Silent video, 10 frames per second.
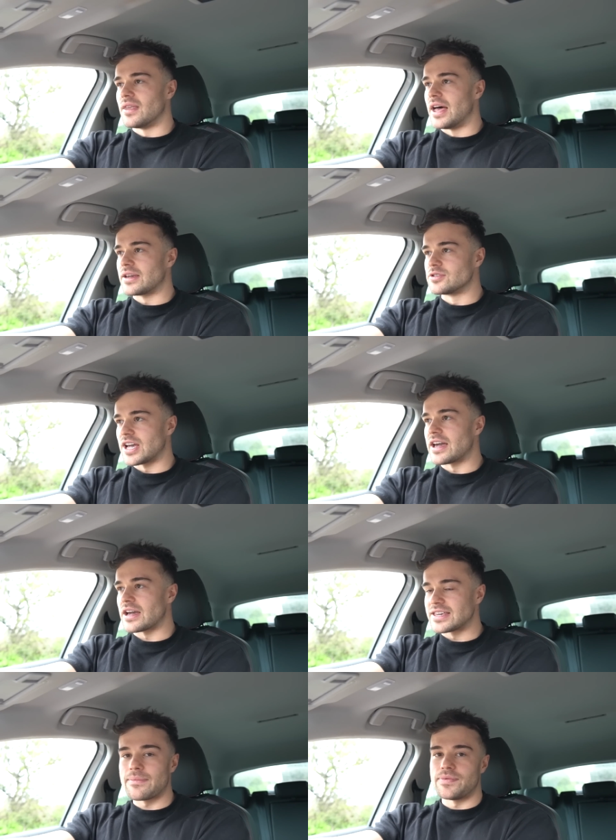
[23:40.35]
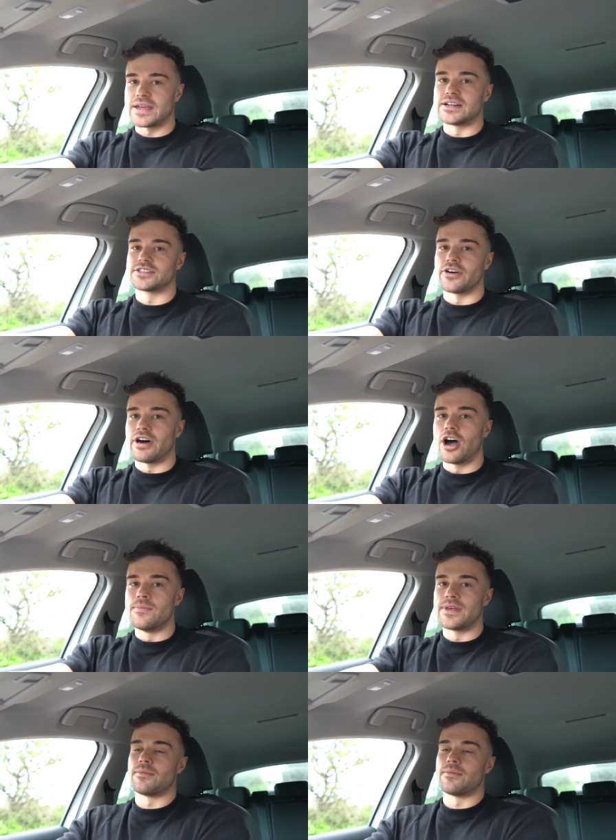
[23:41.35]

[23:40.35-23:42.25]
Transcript: Like, because I, I, kept thinking I was going home,